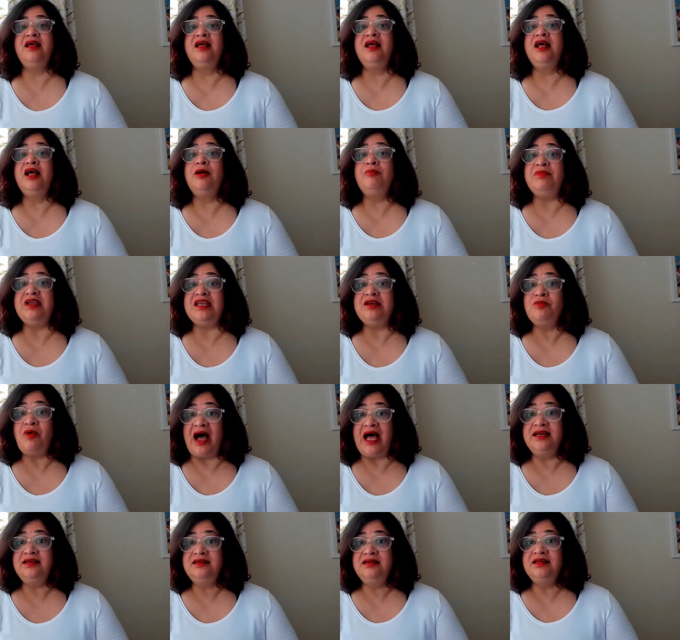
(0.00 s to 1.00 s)

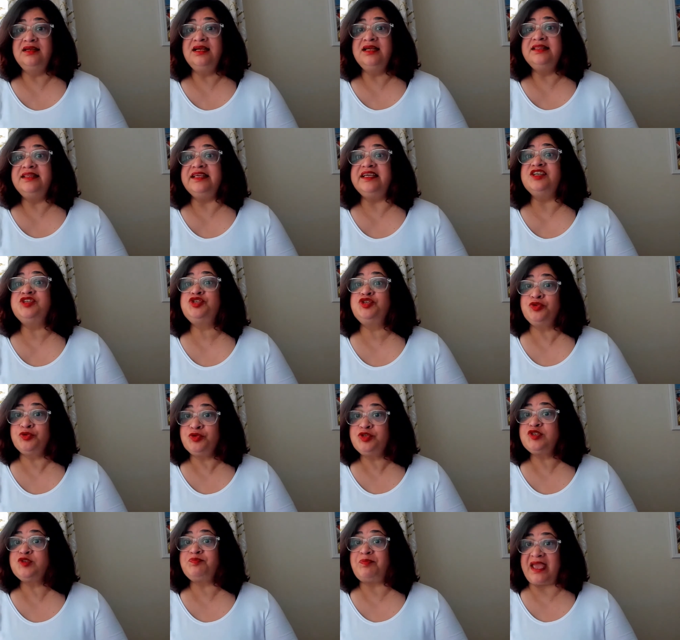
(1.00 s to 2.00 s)
Meanwhile, these 2
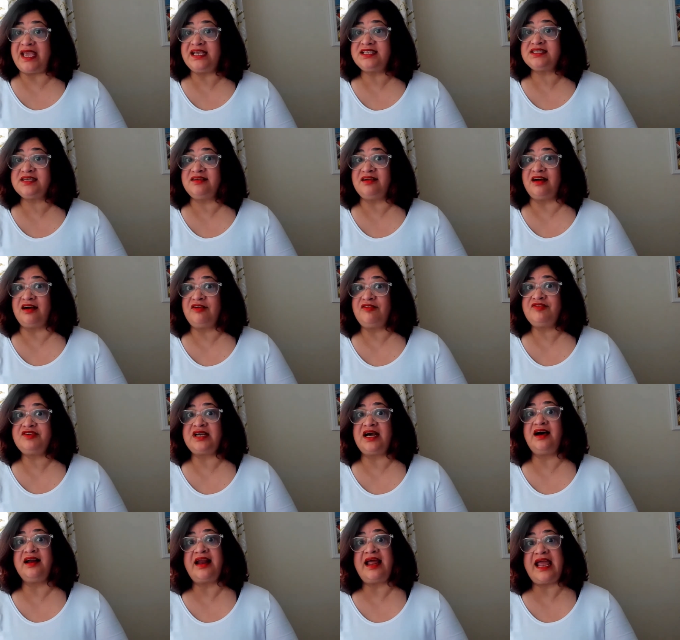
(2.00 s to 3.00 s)
spacecraft
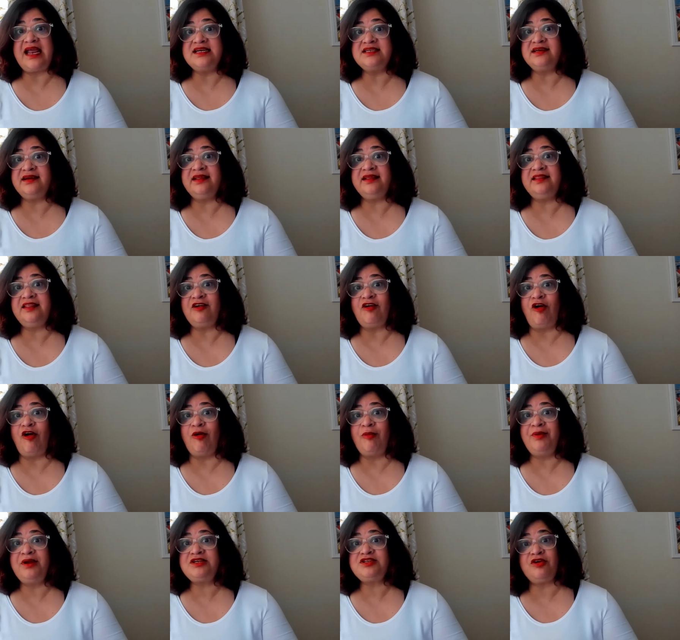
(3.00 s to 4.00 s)
are entering the
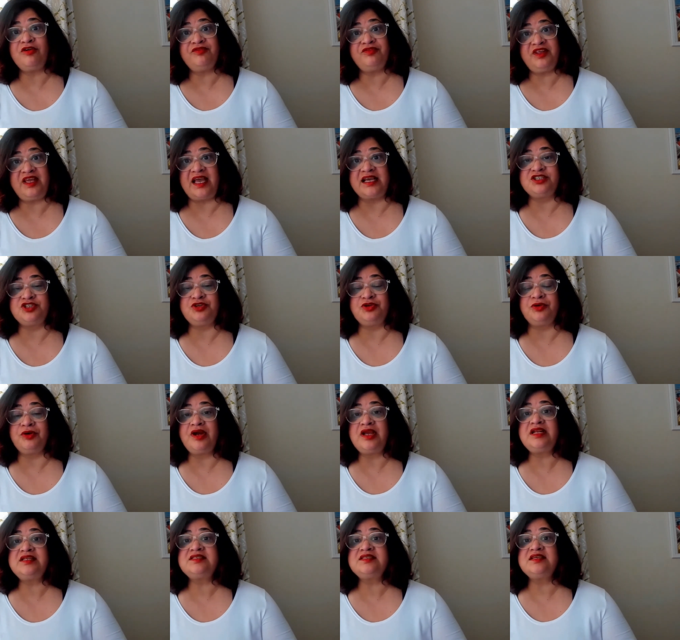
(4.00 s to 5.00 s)
orbit of the
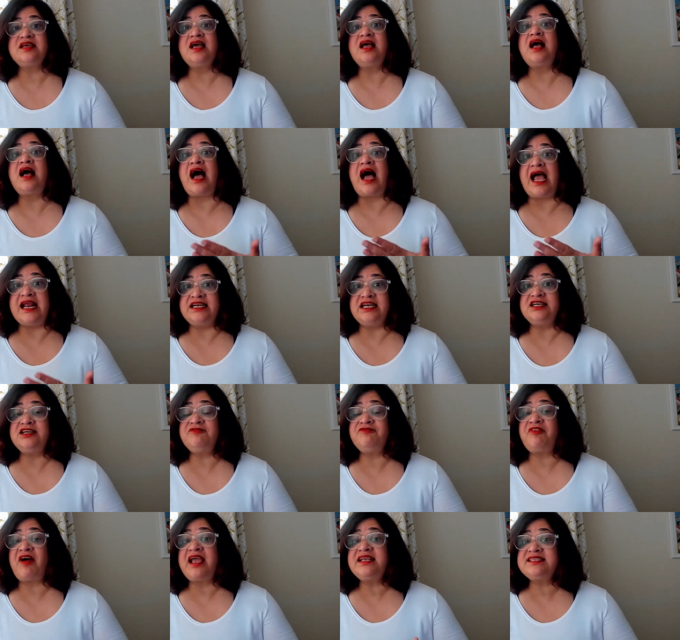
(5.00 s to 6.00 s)
asteroids,
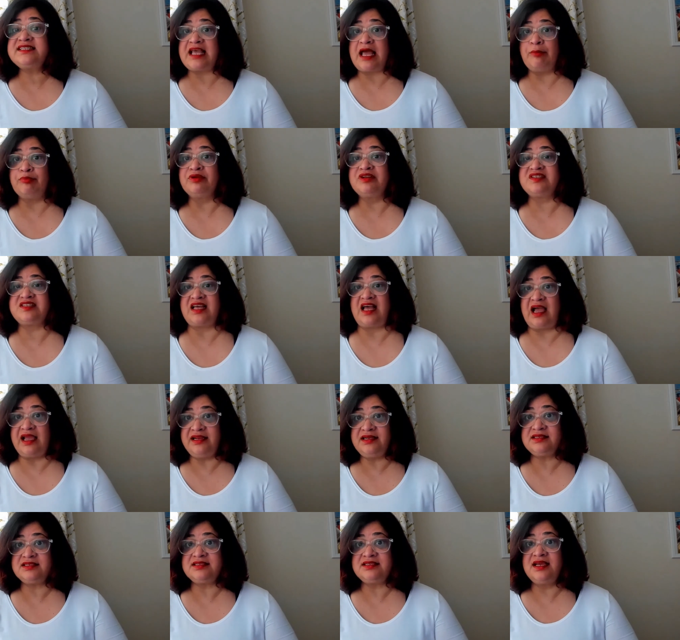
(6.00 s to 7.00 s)
identifying sample
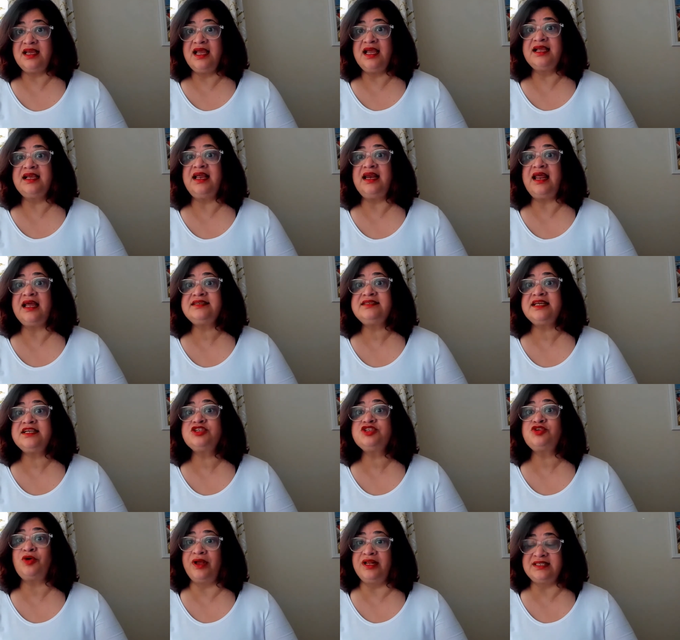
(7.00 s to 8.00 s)
sites, collecting
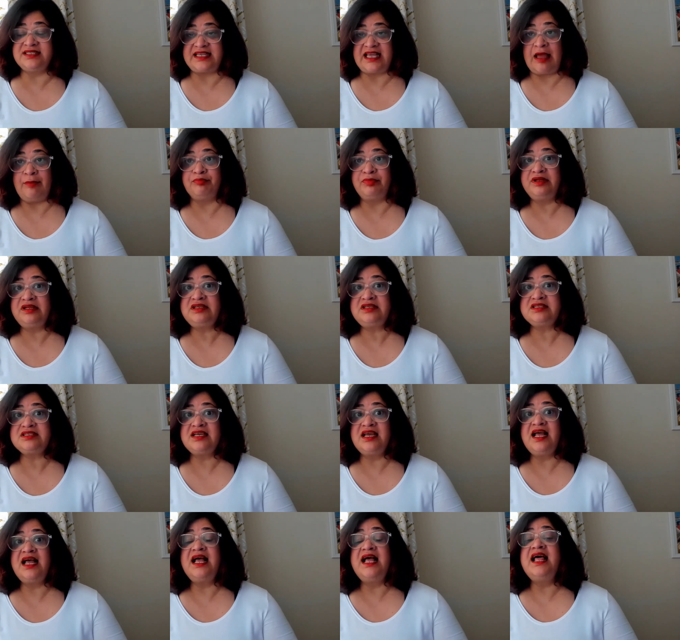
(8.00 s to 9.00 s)
soil samples,
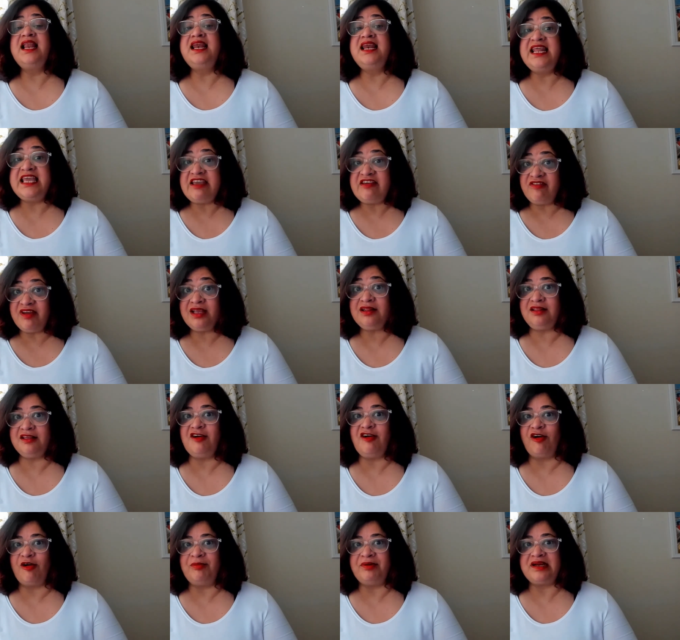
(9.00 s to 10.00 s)
leaving the
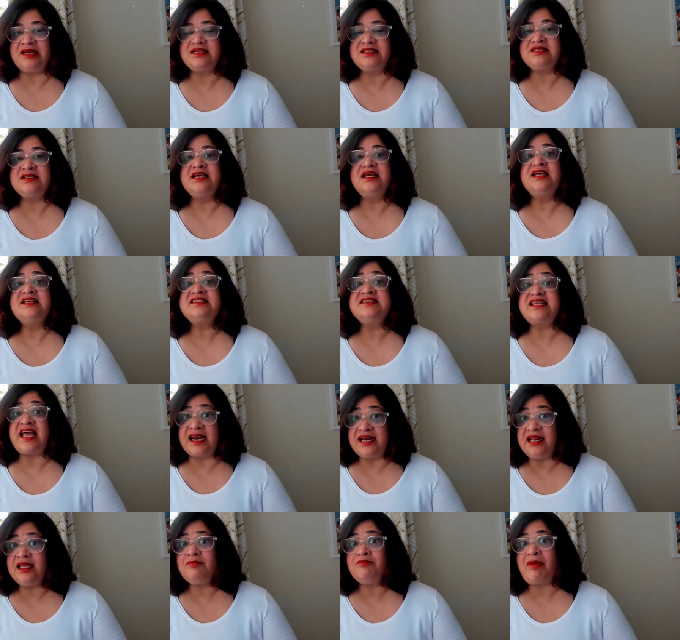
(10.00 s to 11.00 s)
orbit,
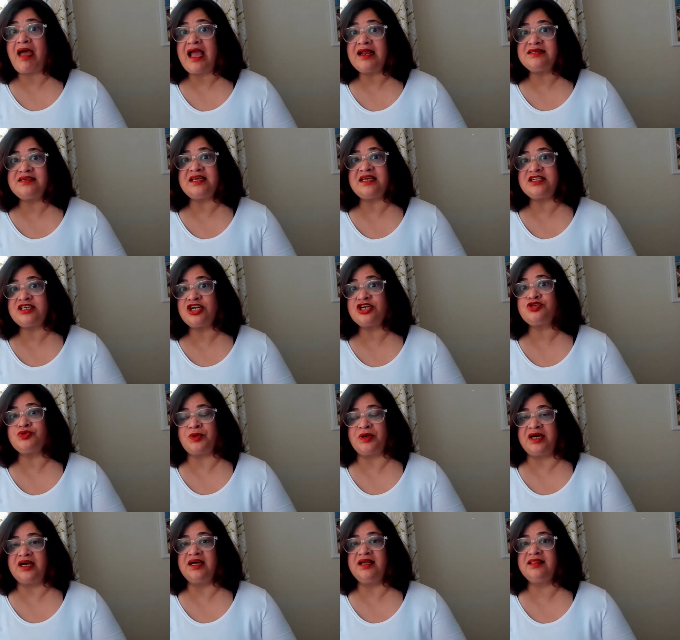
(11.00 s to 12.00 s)
sending back data to
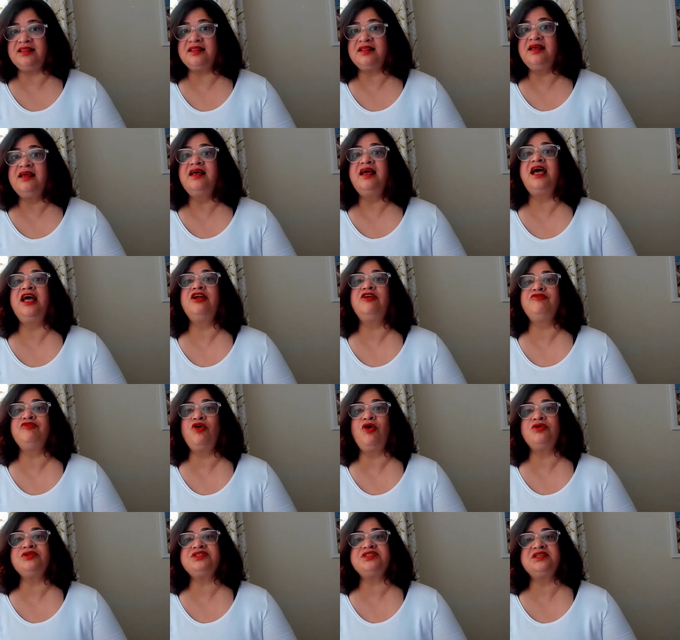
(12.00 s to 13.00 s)
Earth, and of
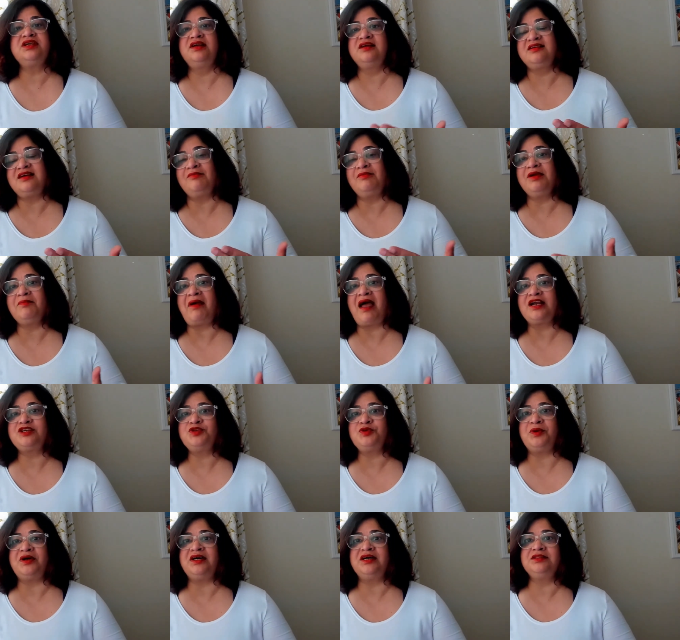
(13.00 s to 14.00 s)
course, coming back
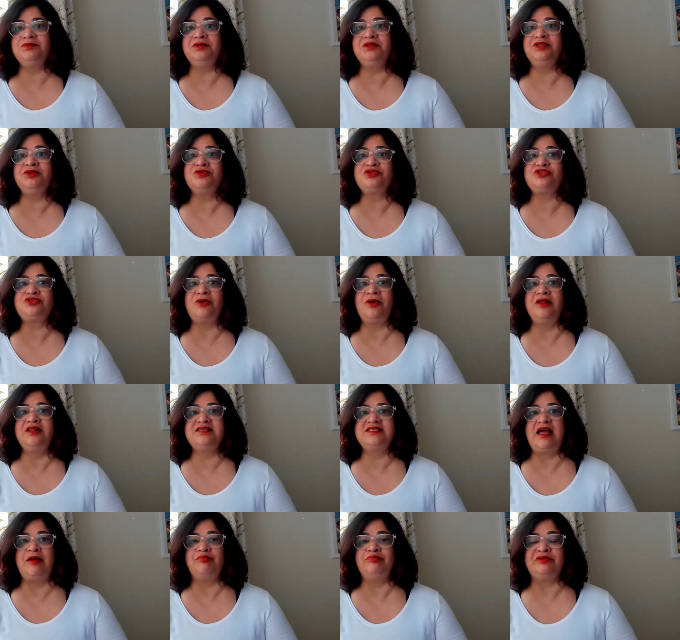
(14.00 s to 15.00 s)
to Earth with those soil
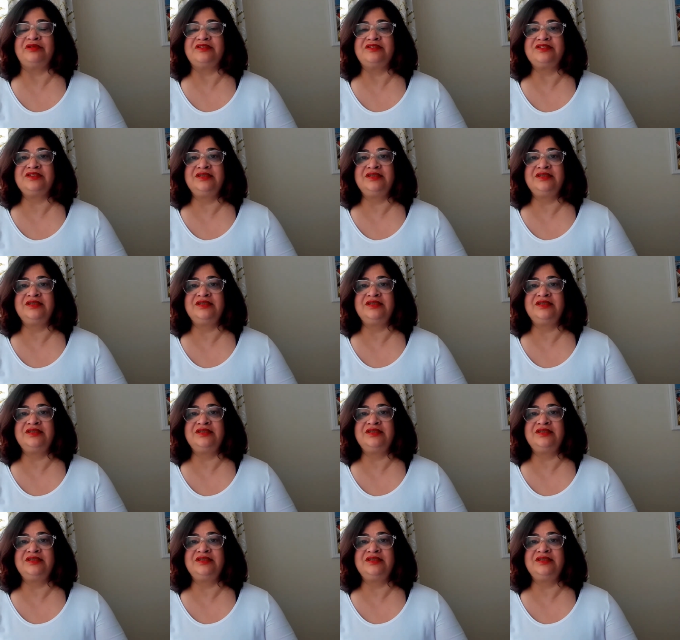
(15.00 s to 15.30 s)
samples.